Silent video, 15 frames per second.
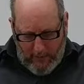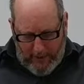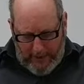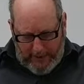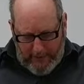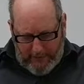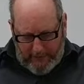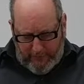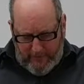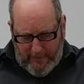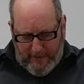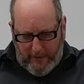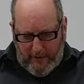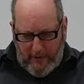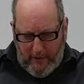while he was
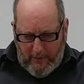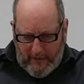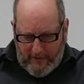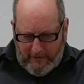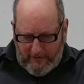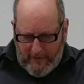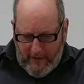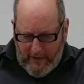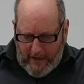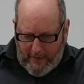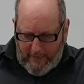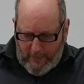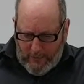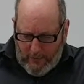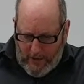speaking to us
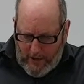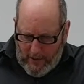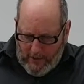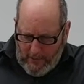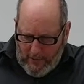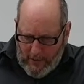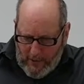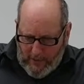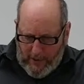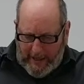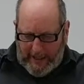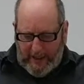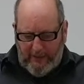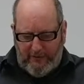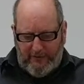on the road,
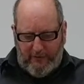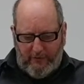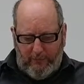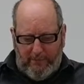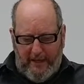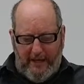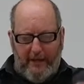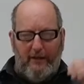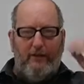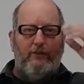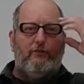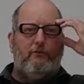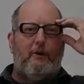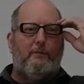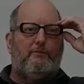while he was explaining the
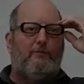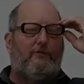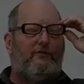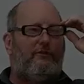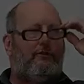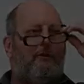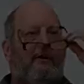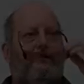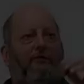scriptures to